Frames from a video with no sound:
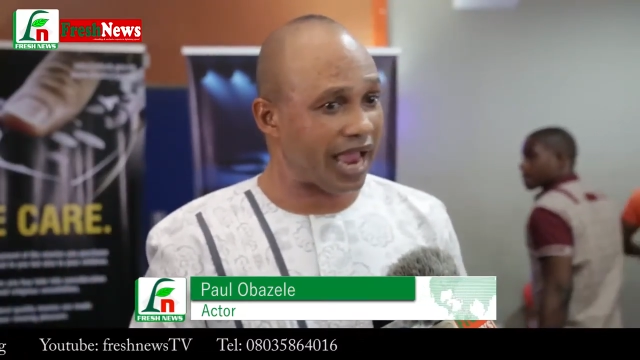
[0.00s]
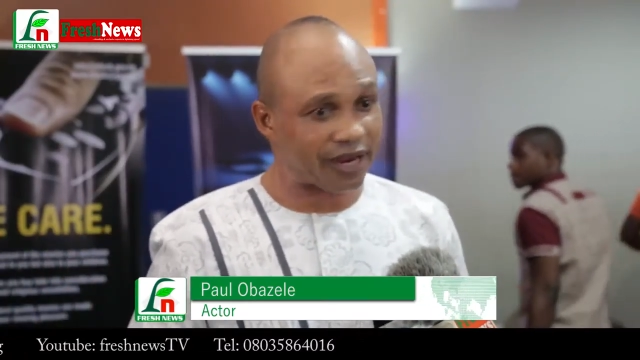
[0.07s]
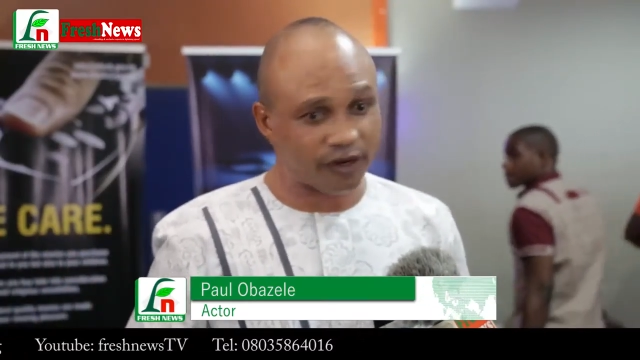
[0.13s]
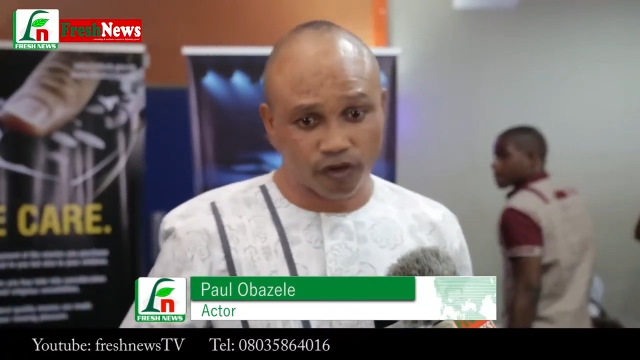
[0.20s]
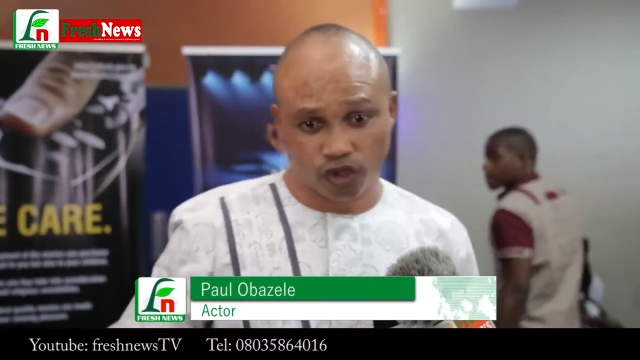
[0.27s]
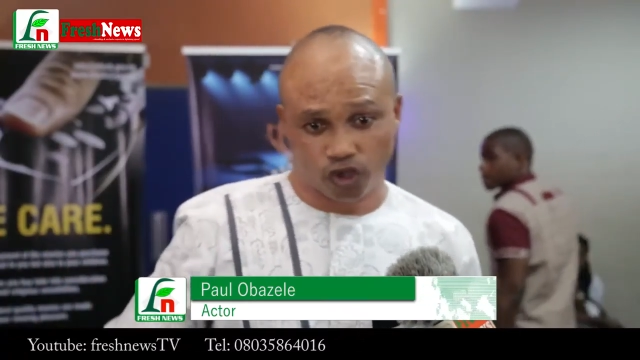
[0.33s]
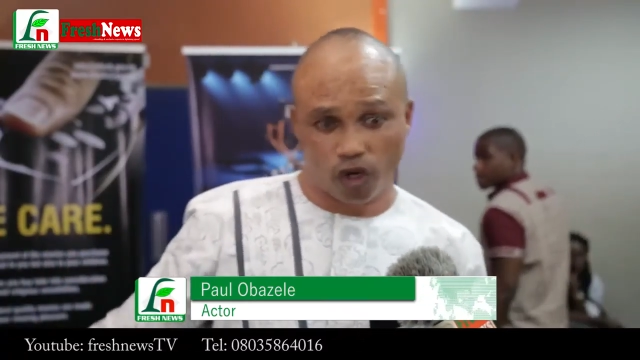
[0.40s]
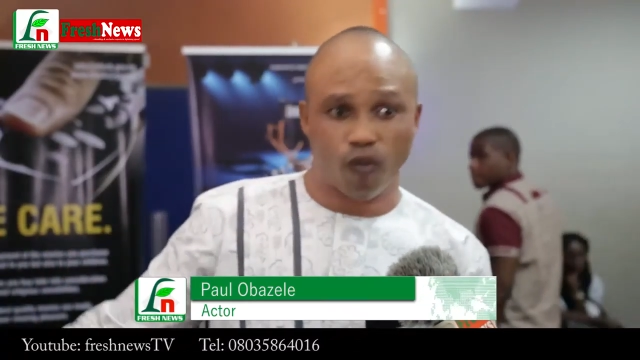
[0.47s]
I
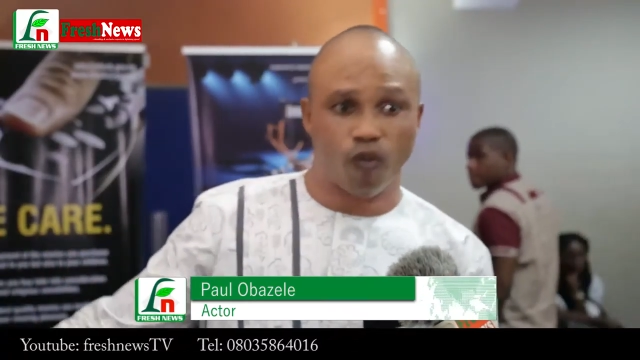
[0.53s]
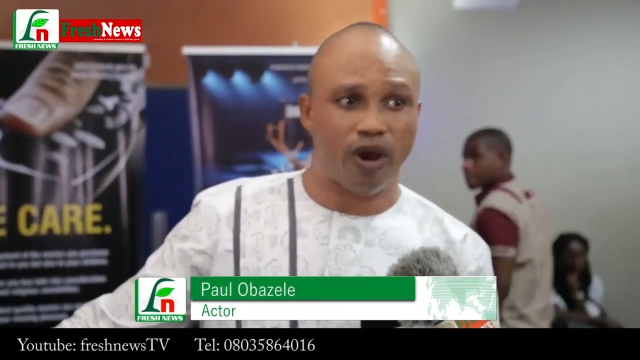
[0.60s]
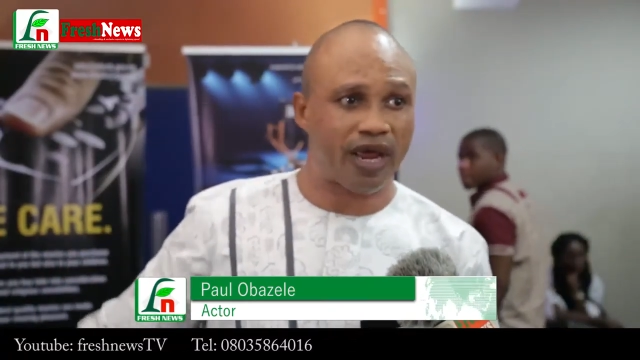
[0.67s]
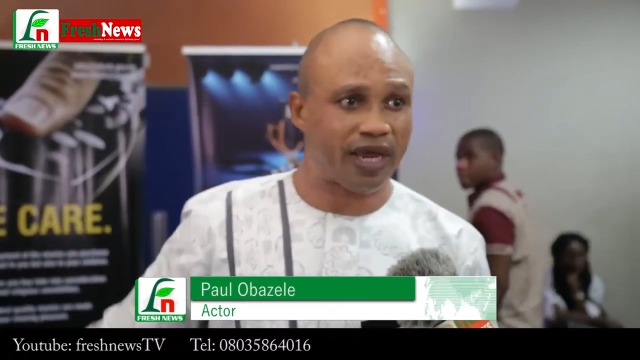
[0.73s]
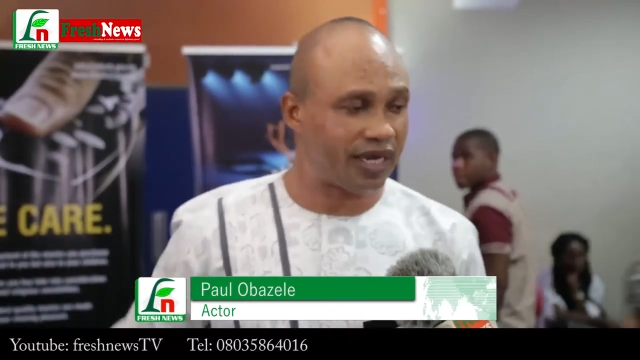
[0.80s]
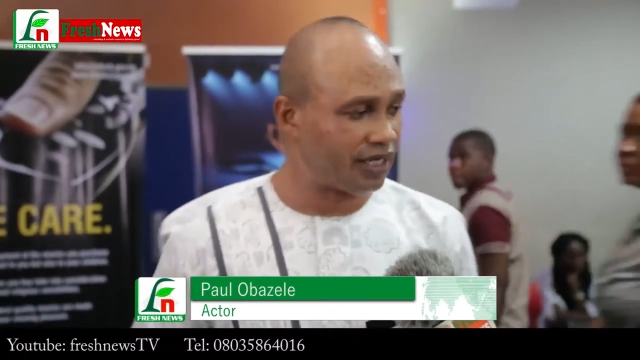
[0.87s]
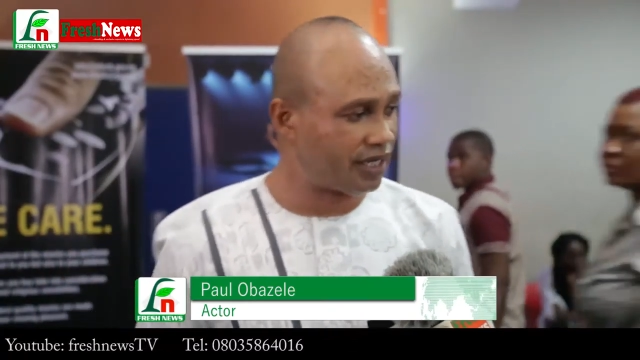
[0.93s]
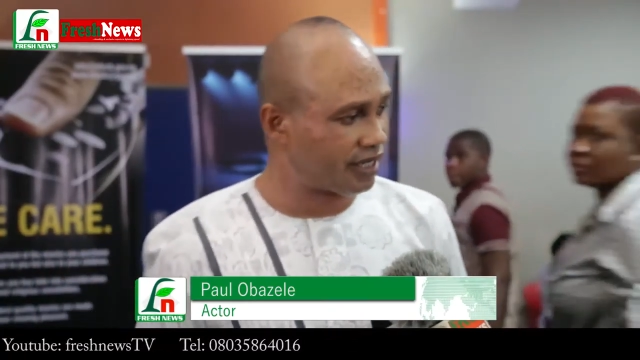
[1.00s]
knew
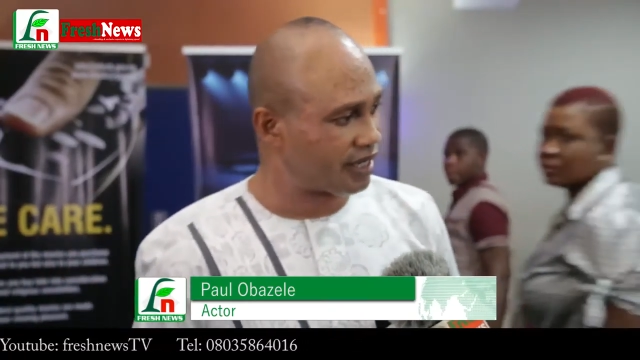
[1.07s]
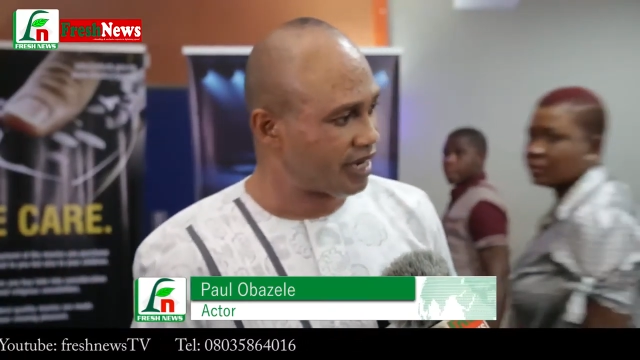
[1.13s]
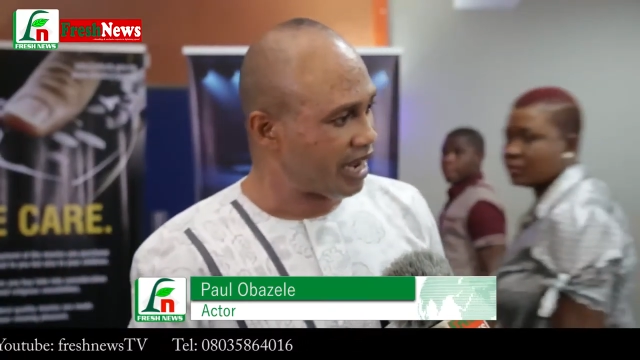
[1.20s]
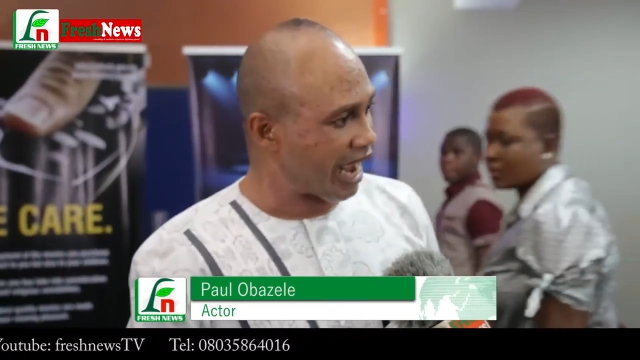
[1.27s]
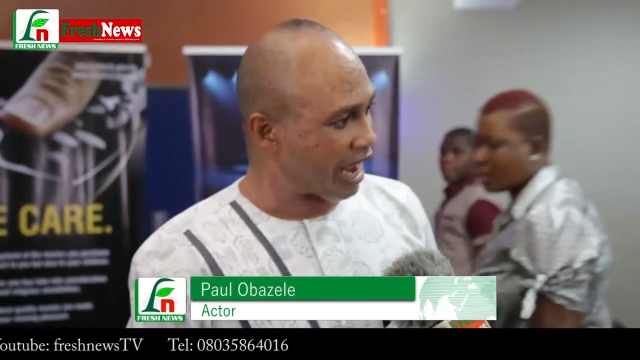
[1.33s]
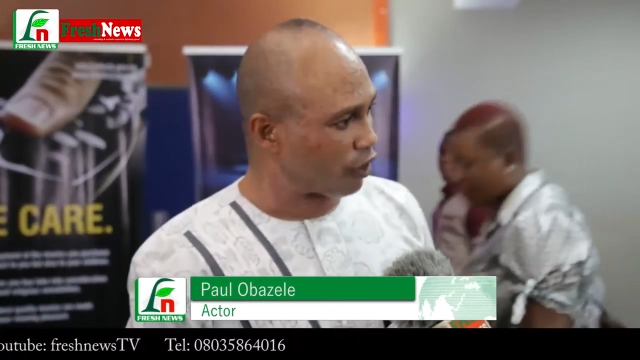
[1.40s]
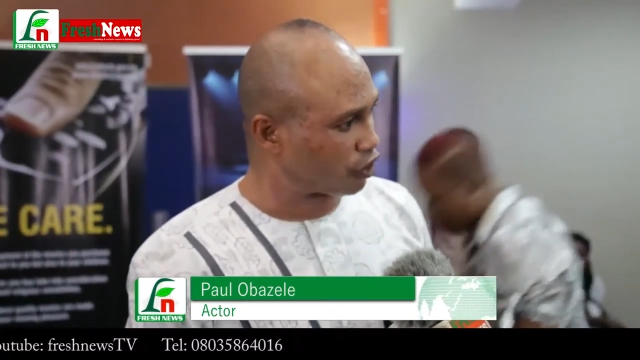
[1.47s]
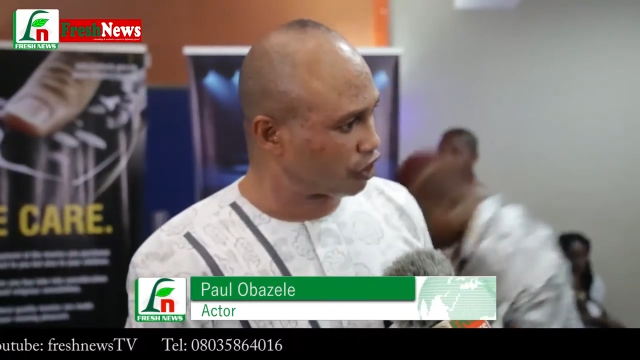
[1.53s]
somewhere he did
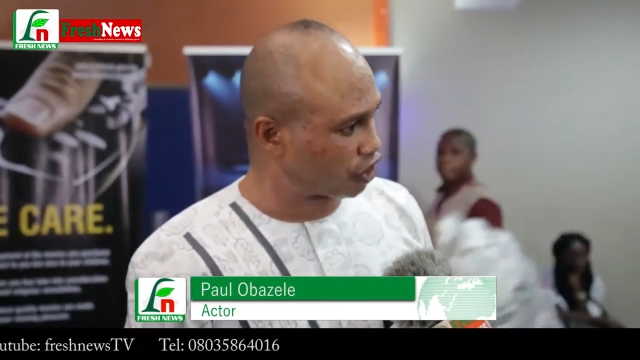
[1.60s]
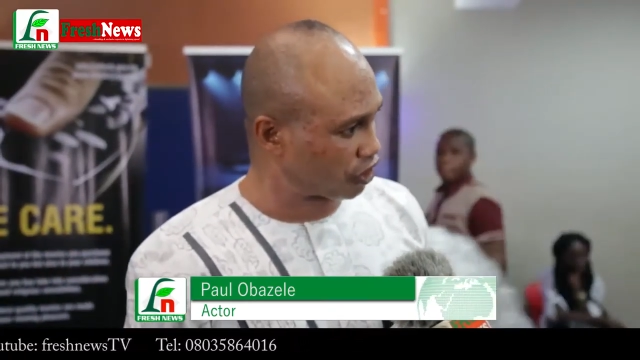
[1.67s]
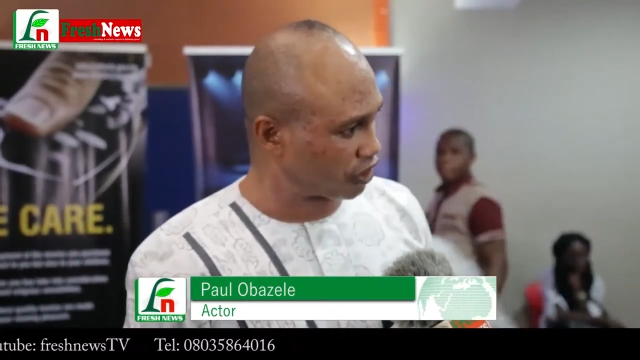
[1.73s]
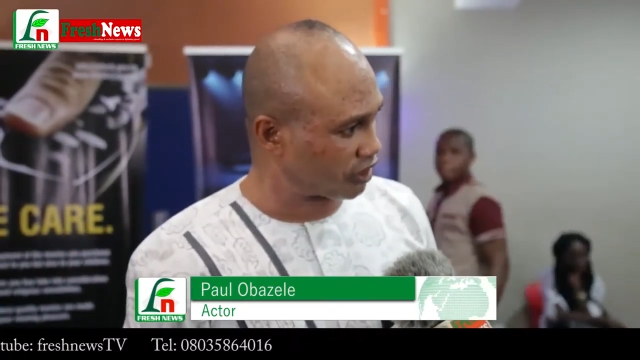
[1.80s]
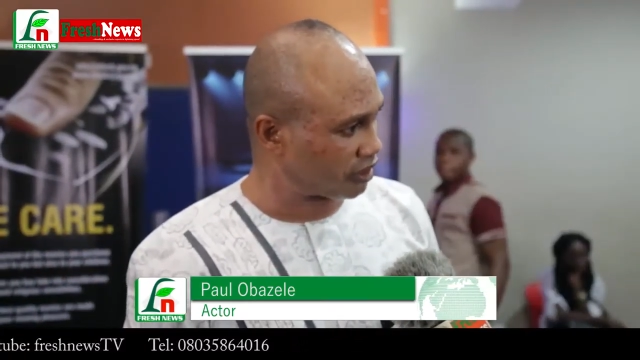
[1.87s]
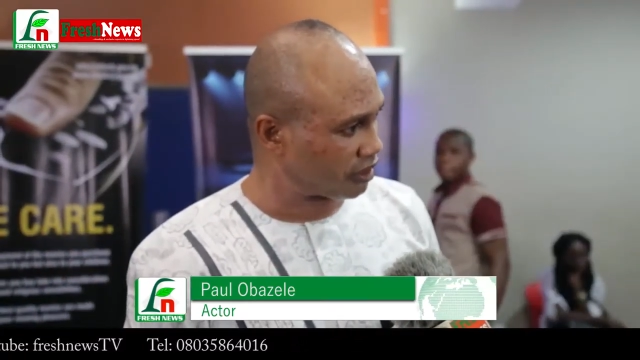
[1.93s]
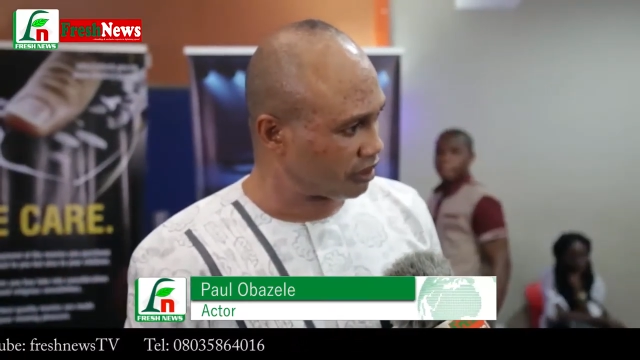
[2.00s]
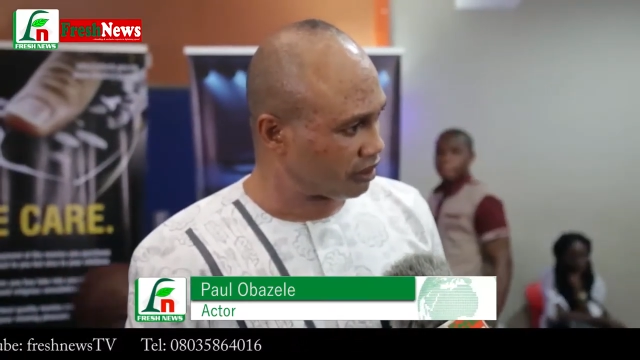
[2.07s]
an
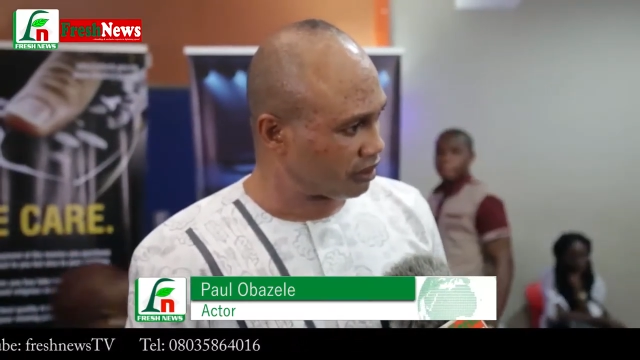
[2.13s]
auditioning.